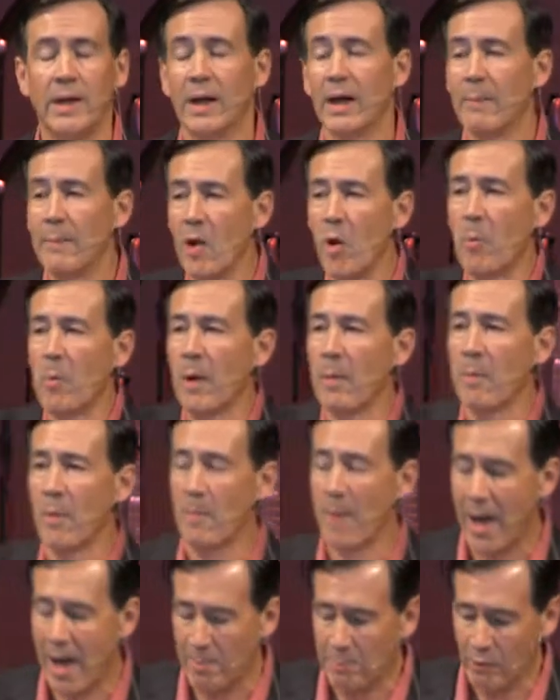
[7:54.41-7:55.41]
Let me open
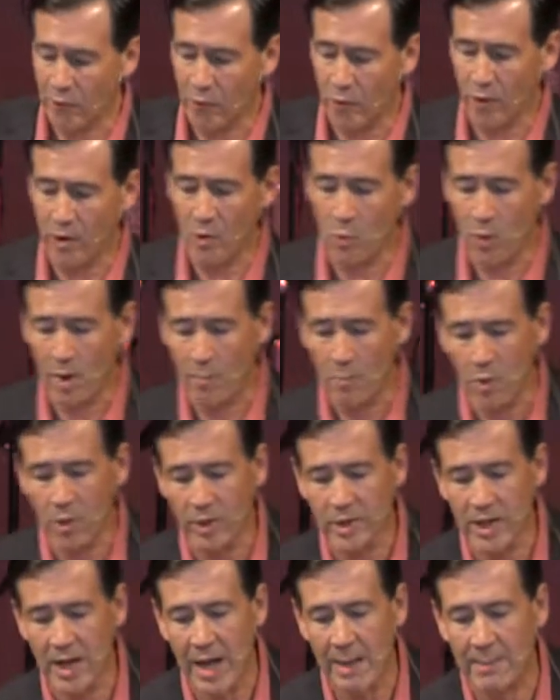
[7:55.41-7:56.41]
the Bible for you one
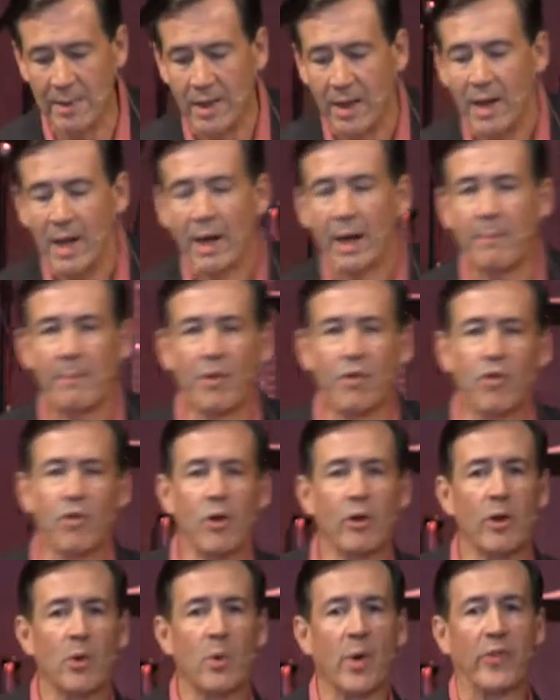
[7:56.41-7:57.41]
more time and let me
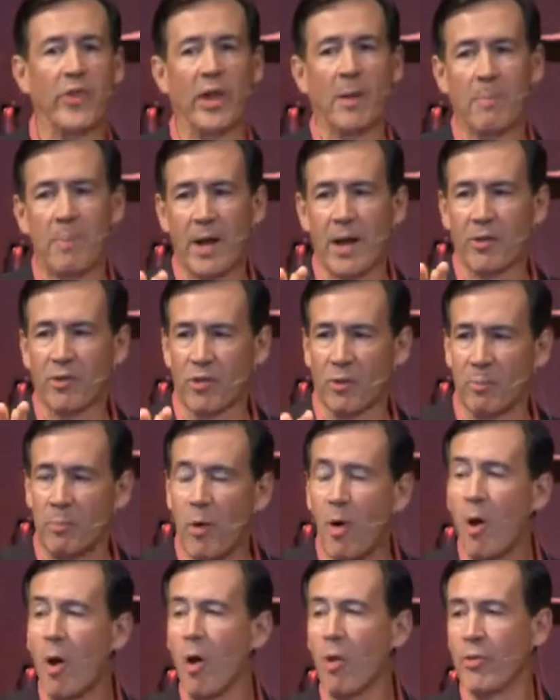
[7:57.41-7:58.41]
show you what the Apostle
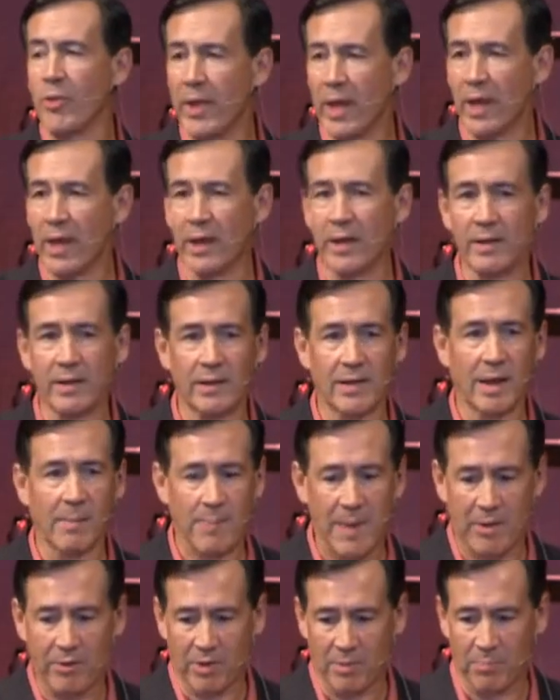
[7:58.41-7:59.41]
Paul did
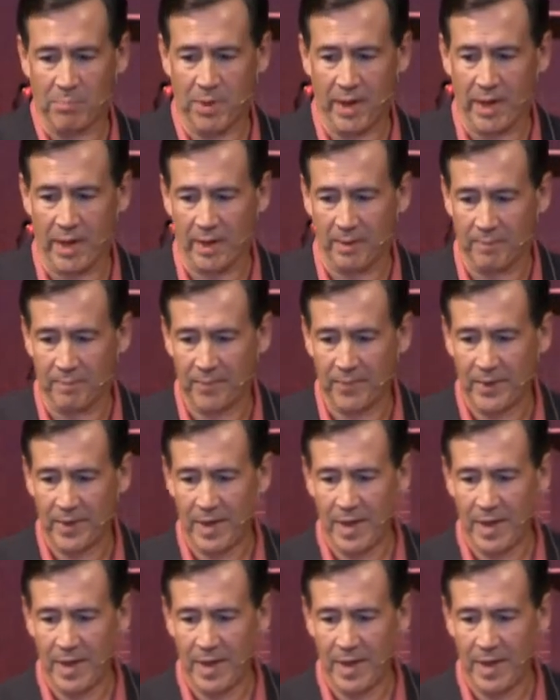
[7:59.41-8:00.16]
about complaining.